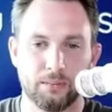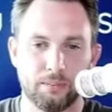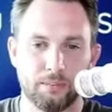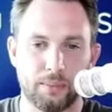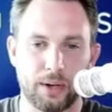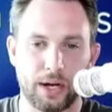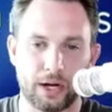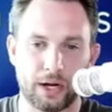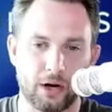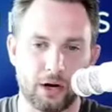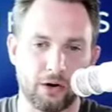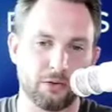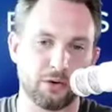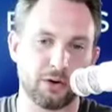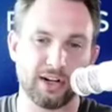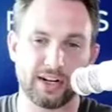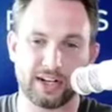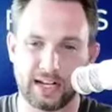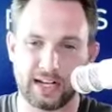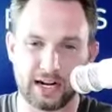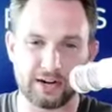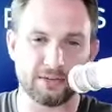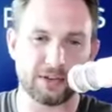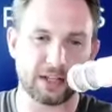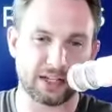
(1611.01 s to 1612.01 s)
by offering a
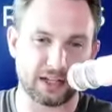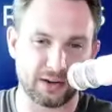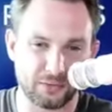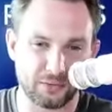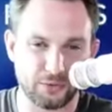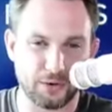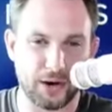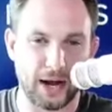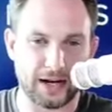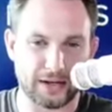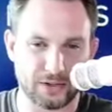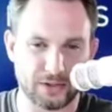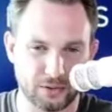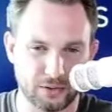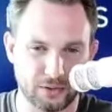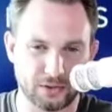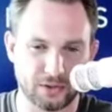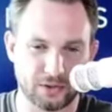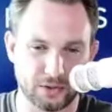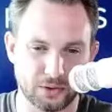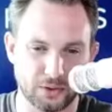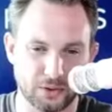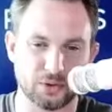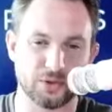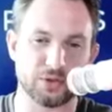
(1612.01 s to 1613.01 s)
kind of like a fractional
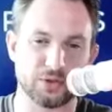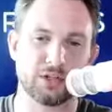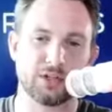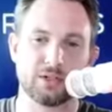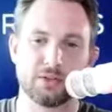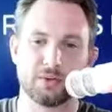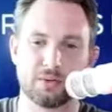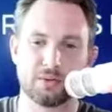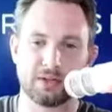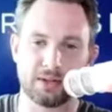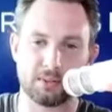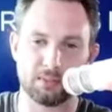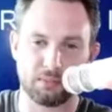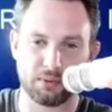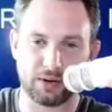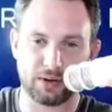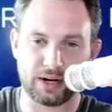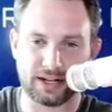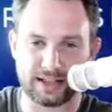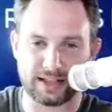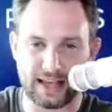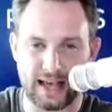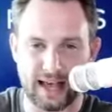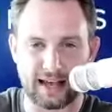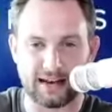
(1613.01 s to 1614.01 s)
solution. So we can
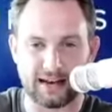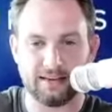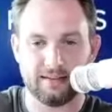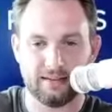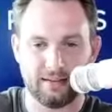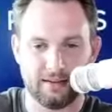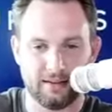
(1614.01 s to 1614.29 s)
bring that,